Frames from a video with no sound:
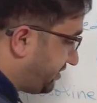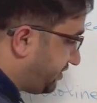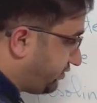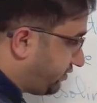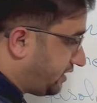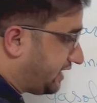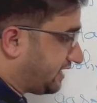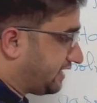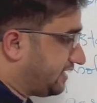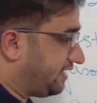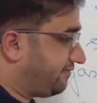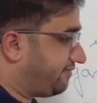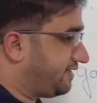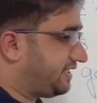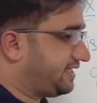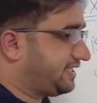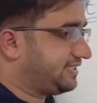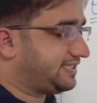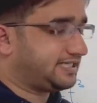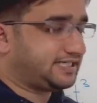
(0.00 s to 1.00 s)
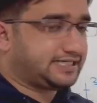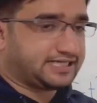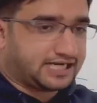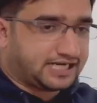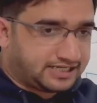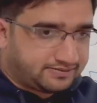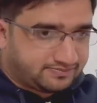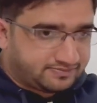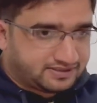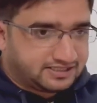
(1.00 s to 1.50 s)
a unit. If it is in
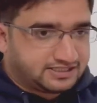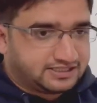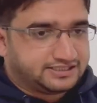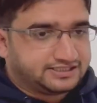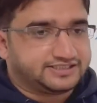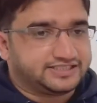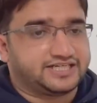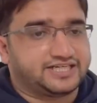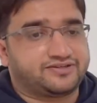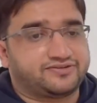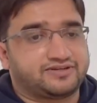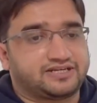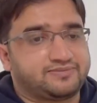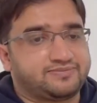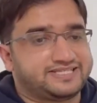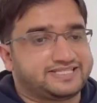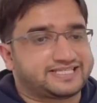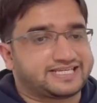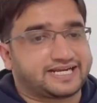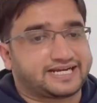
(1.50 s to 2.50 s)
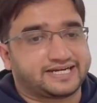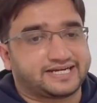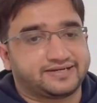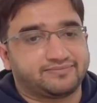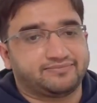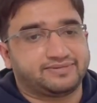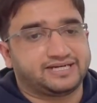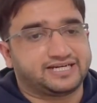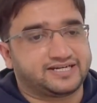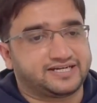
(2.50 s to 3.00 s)
time, then it will be second,
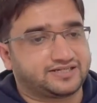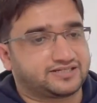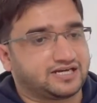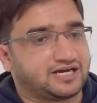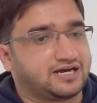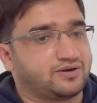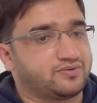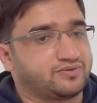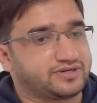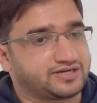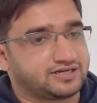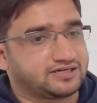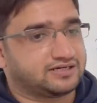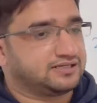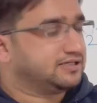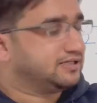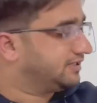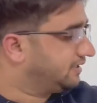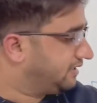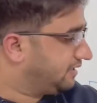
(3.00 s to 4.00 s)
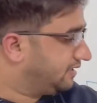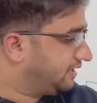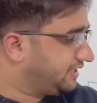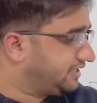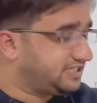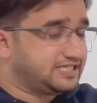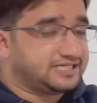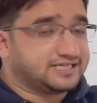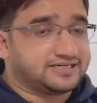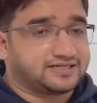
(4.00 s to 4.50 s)
minute, hour,
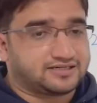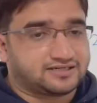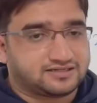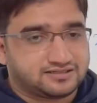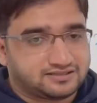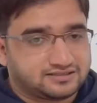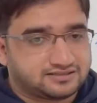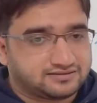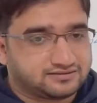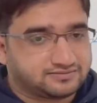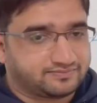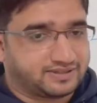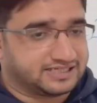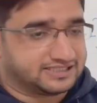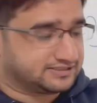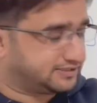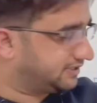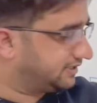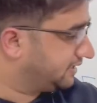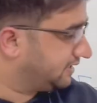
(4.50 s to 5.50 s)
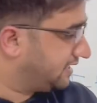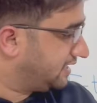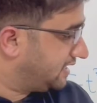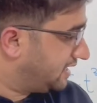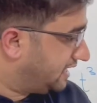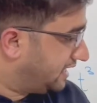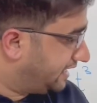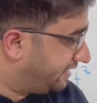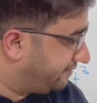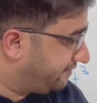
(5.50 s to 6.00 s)
year, month.
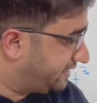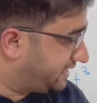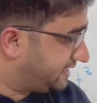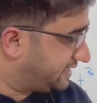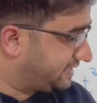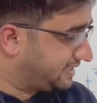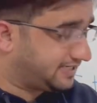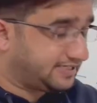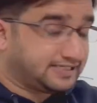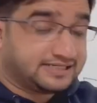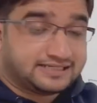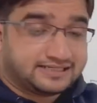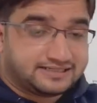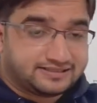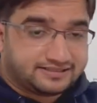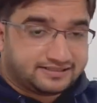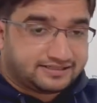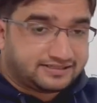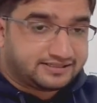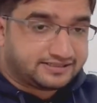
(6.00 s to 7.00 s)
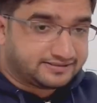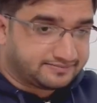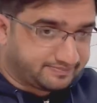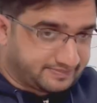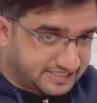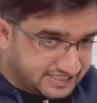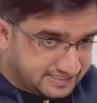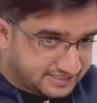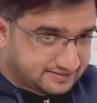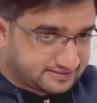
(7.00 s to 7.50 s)
If it is in
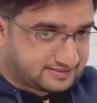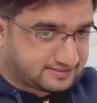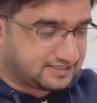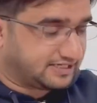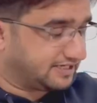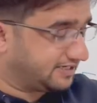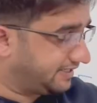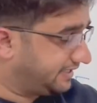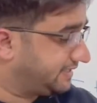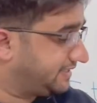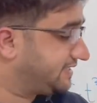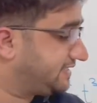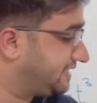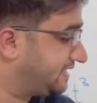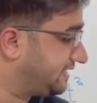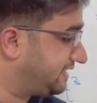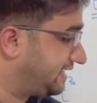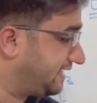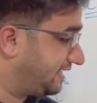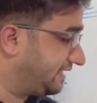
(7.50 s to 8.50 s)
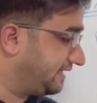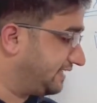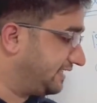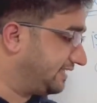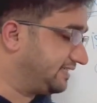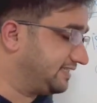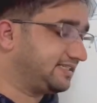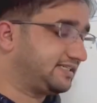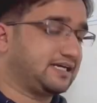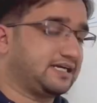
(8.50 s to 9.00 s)
meters, it is
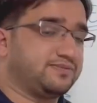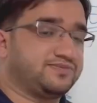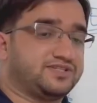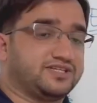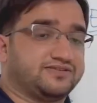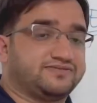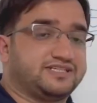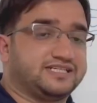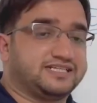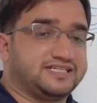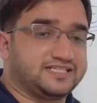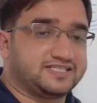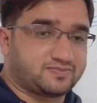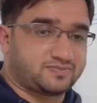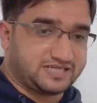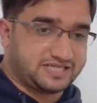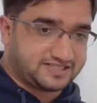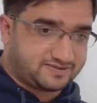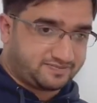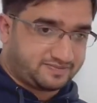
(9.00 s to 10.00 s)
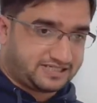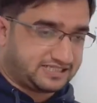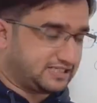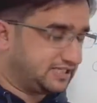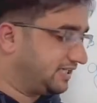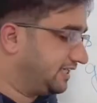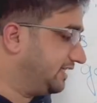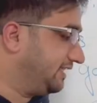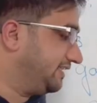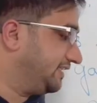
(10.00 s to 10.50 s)
in terms of the displacement,
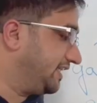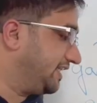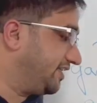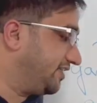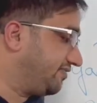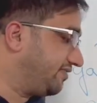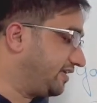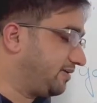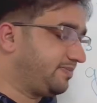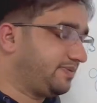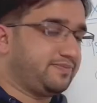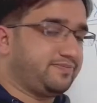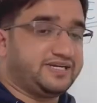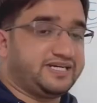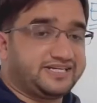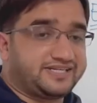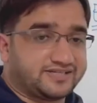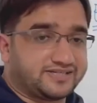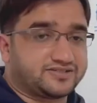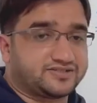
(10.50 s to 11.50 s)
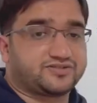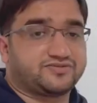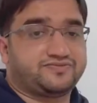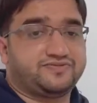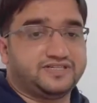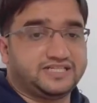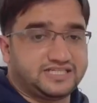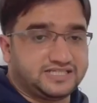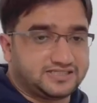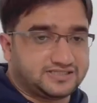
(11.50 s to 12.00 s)
then it will be meters,
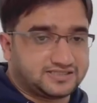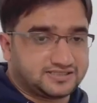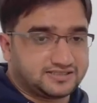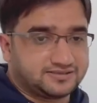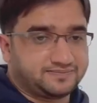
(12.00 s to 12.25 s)
feet,